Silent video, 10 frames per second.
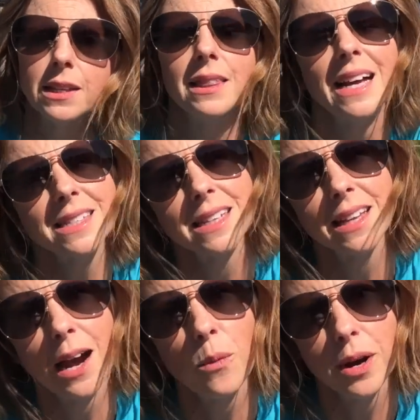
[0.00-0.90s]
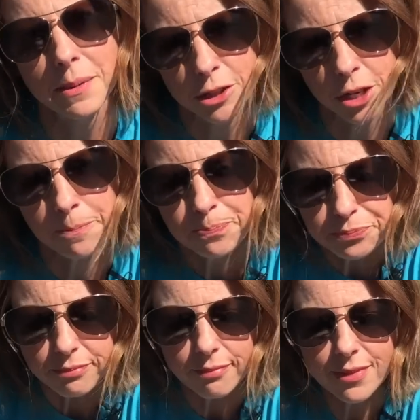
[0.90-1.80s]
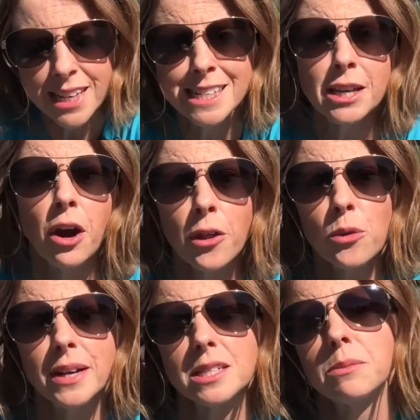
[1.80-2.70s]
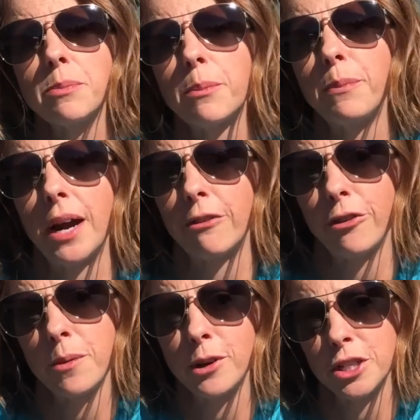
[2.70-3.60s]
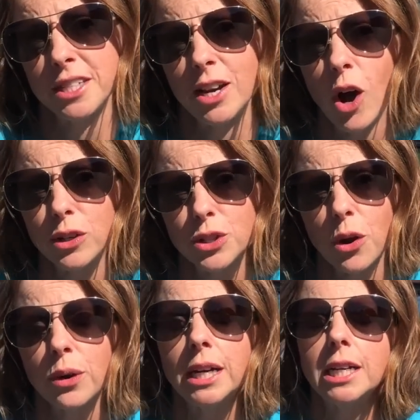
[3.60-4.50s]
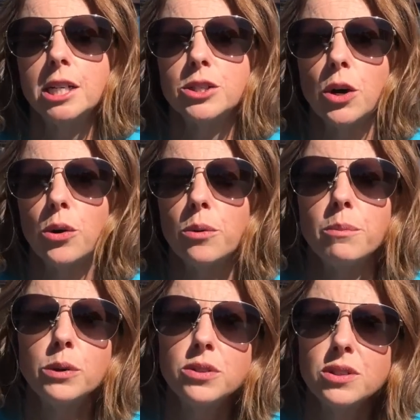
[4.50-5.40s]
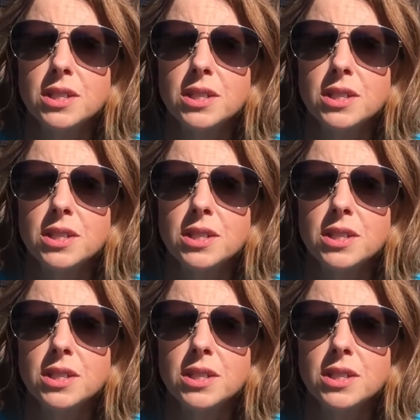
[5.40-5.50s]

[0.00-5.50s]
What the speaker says: Last thing that I want to mention is there are other ways to be prepared for an emergency also. So most of